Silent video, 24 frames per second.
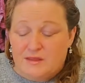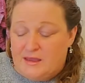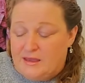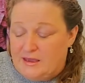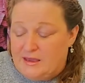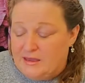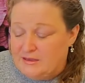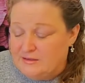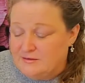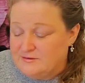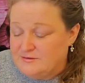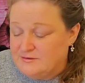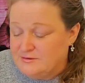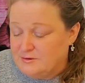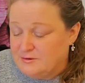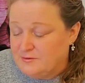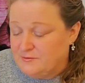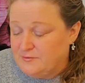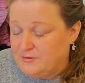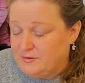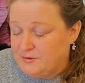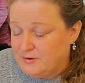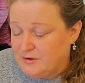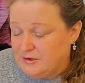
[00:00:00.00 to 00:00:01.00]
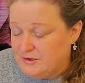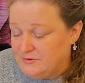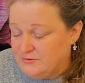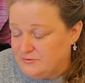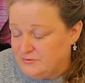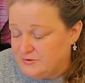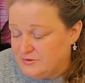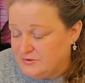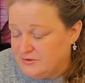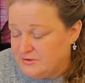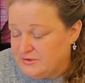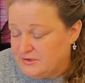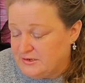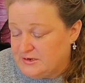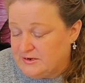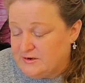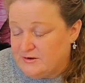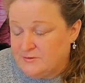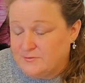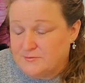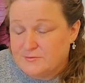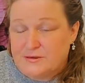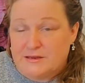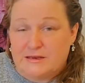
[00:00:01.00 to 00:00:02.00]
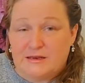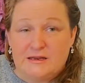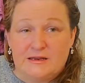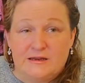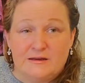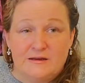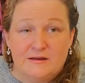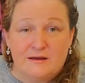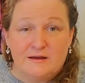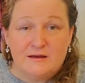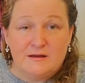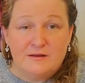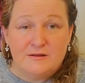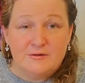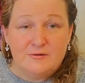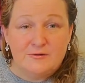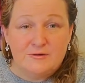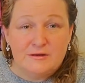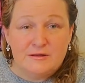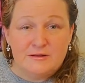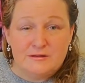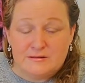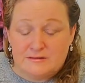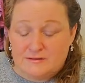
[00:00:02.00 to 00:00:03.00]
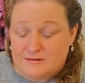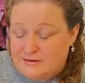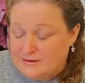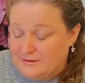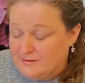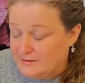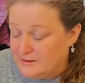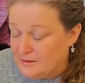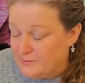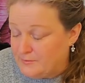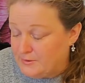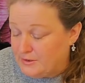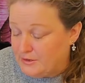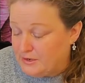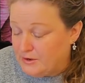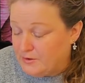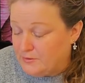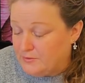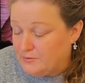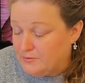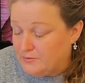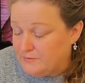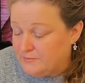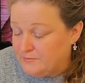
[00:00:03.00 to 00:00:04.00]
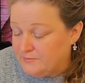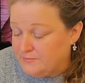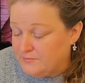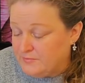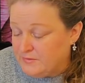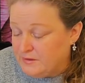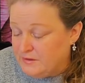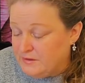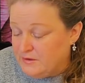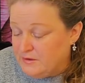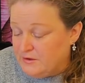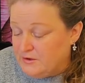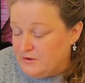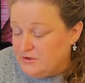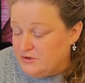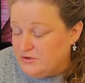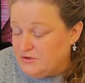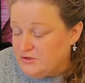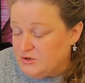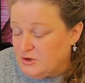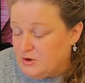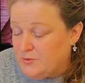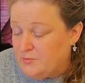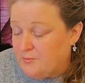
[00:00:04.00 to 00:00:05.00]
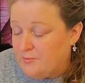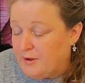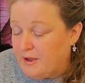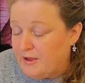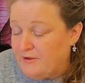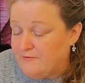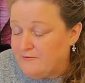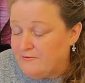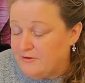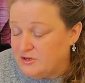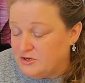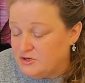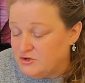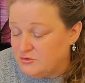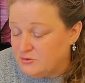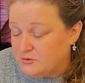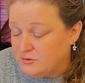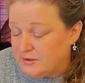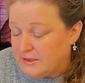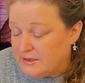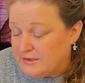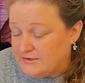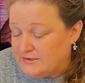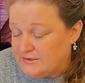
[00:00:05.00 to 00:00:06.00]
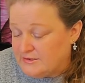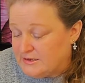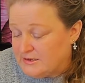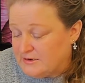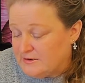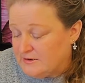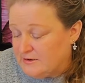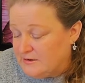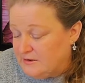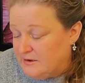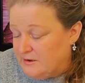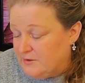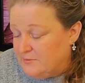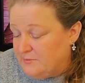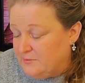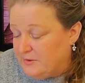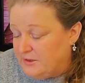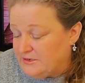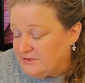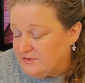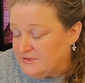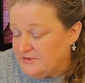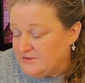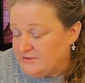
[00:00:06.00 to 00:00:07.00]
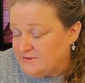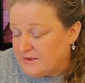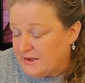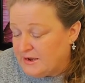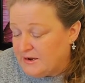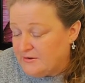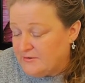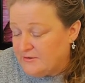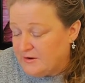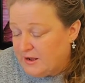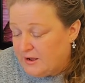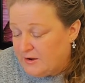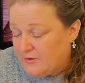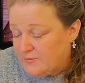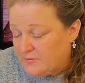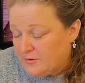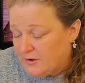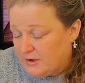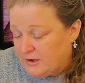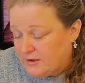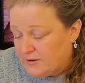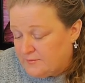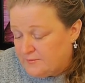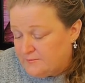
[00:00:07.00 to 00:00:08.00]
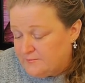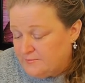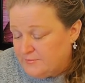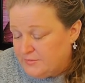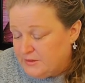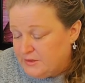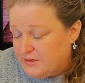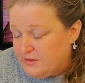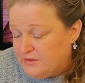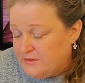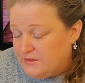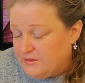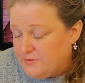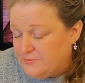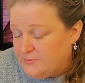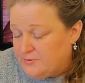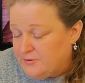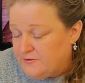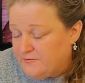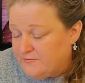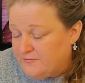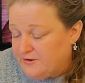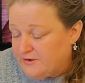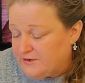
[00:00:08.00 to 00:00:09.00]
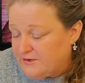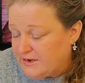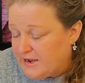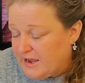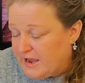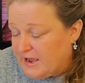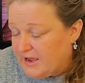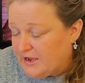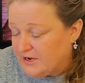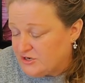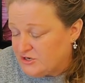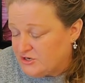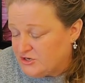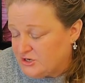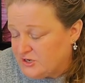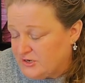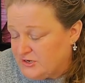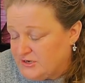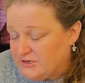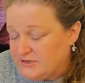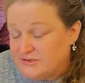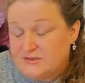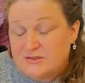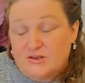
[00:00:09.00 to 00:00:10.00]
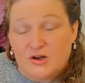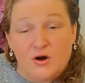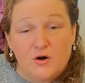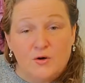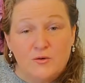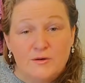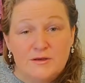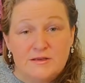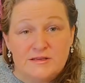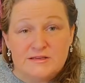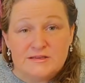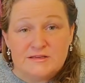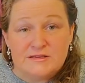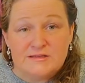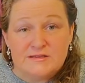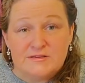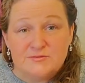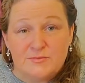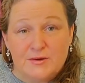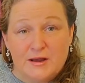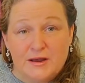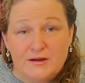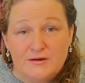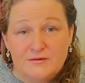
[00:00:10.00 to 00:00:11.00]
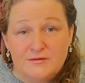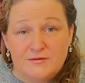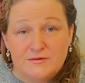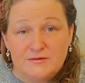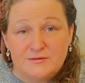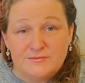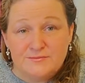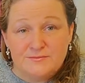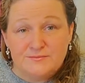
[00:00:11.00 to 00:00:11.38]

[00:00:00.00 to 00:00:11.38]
And so if you're interested in a reading, you can let me know. So by visualizing my desired outcome, the perfect action is always inspired.